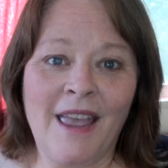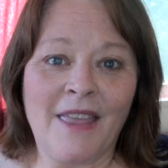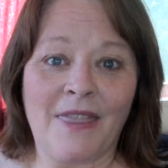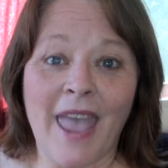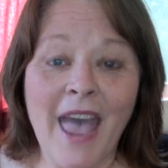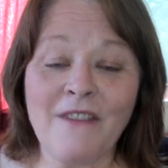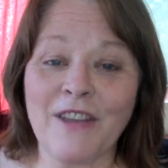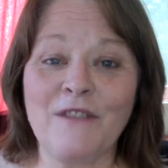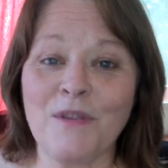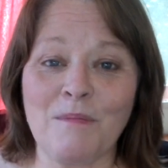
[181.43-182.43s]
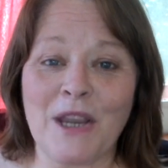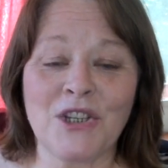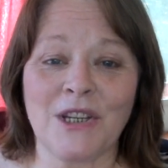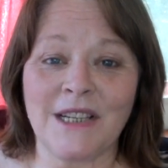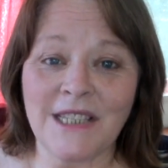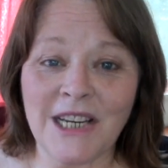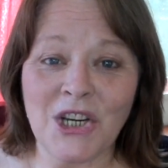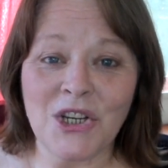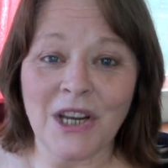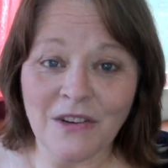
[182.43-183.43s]
they have information and
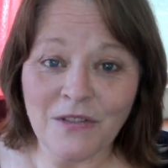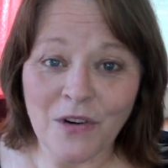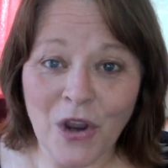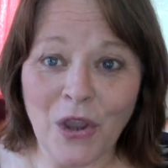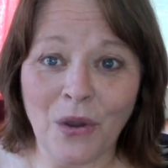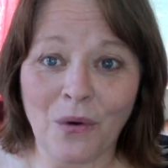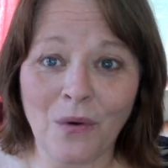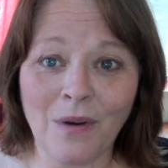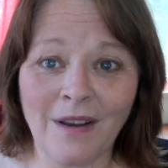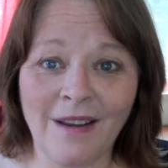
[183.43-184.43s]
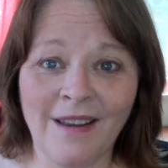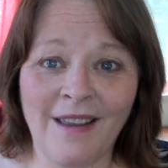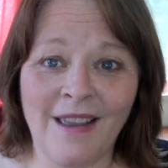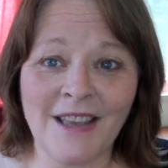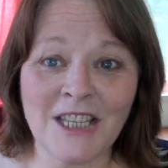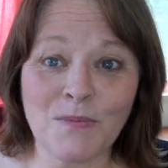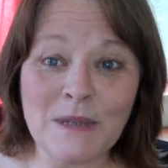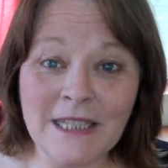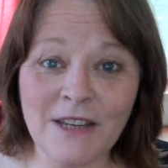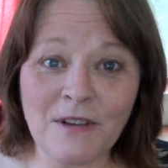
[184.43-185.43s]
teaching for you,
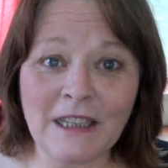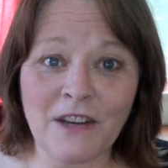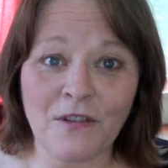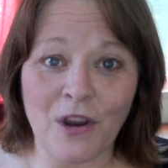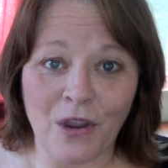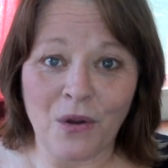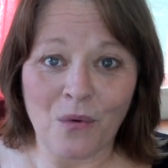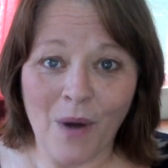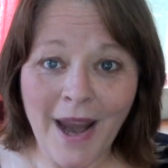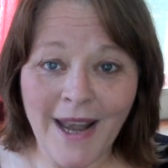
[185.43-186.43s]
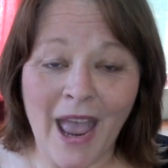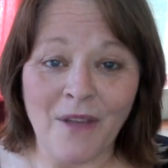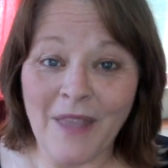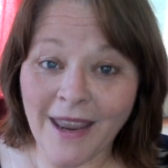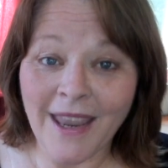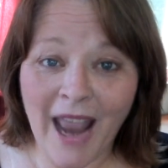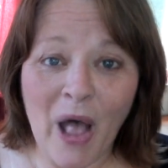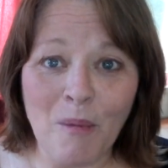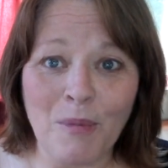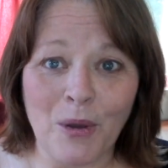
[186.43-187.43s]
specifically for you right now, that could
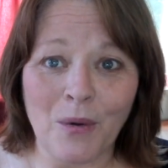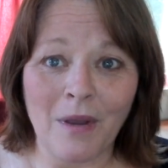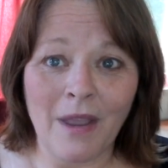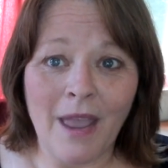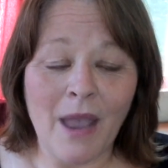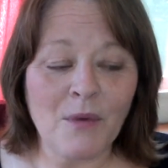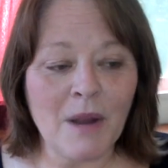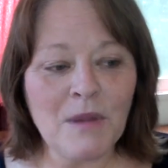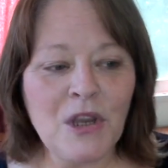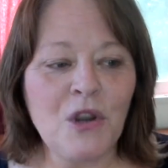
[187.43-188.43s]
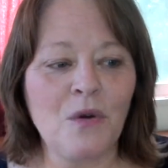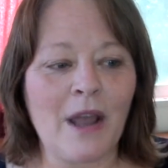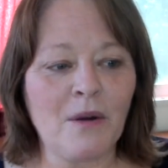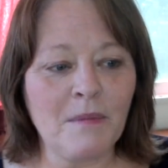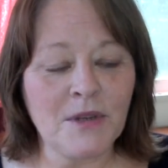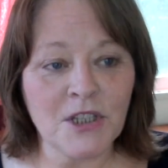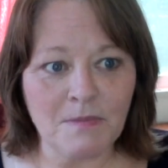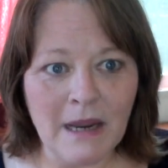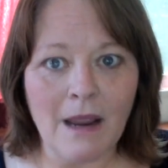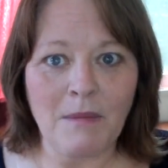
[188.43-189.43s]
help you. And when I mean you, I
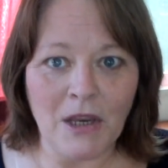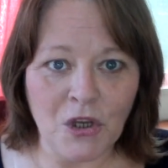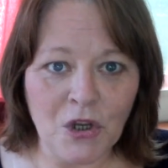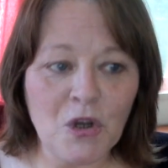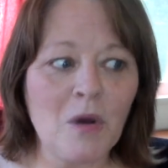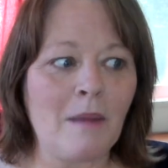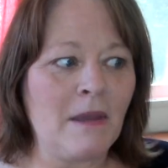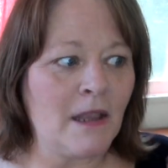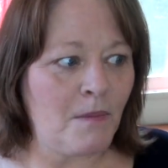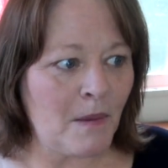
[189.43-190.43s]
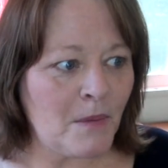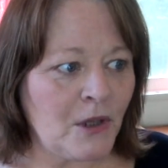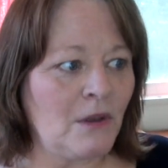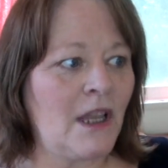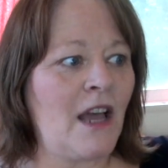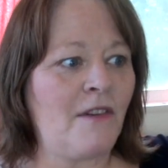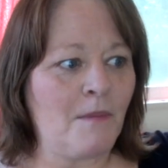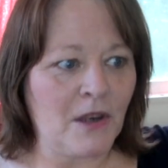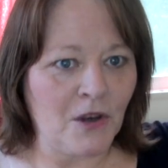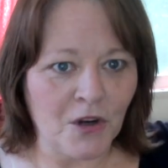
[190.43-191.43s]
mean you, I mean the people you love, I
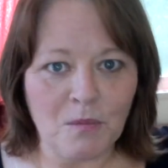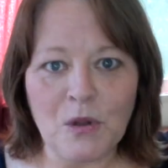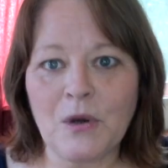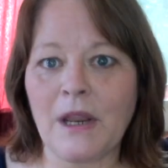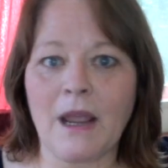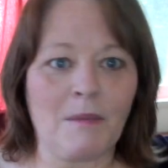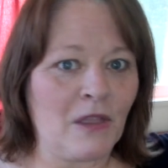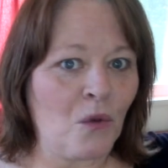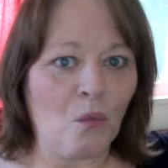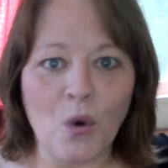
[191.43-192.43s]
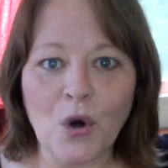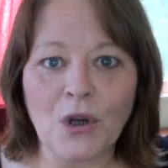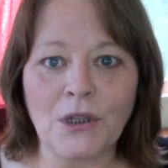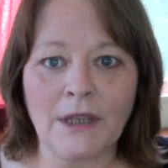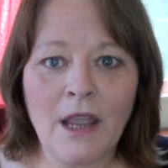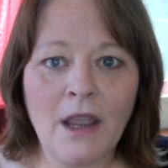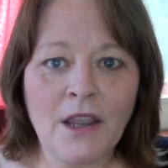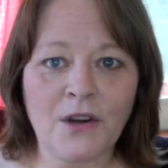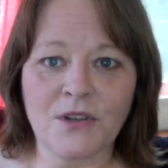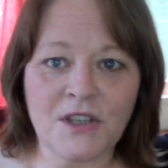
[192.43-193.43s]
mean your community, I mean the world,
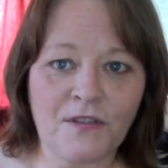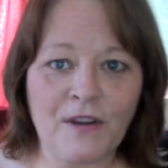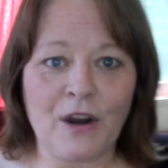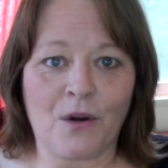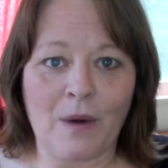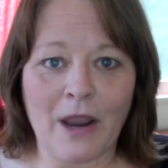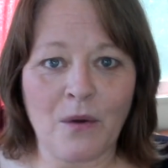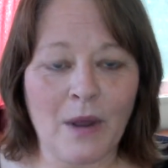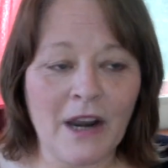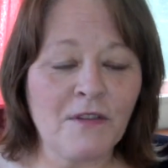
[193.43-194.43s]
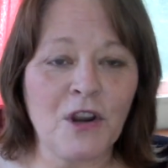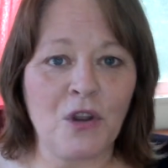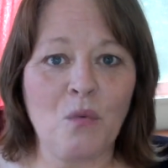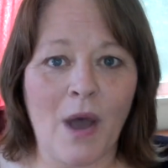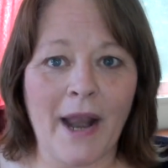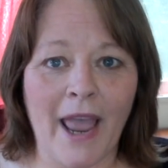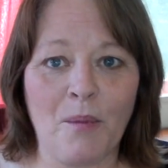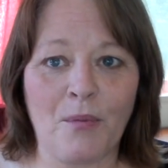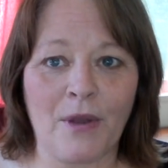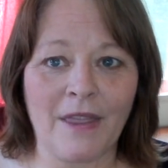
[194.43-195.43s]
your sphere, right? Whatever you want to
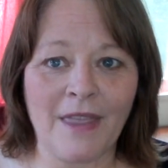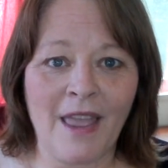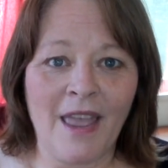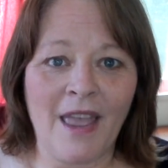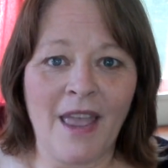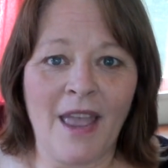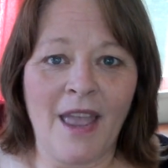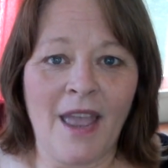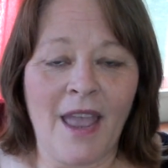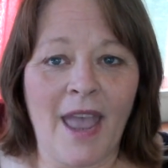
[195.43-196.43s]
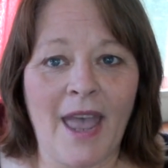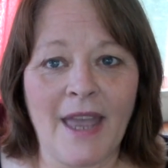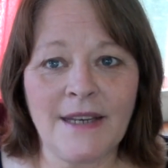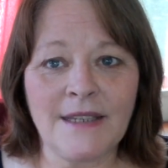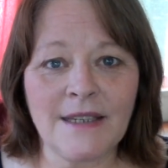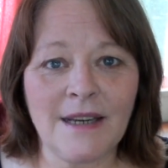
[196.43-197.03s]
help with. And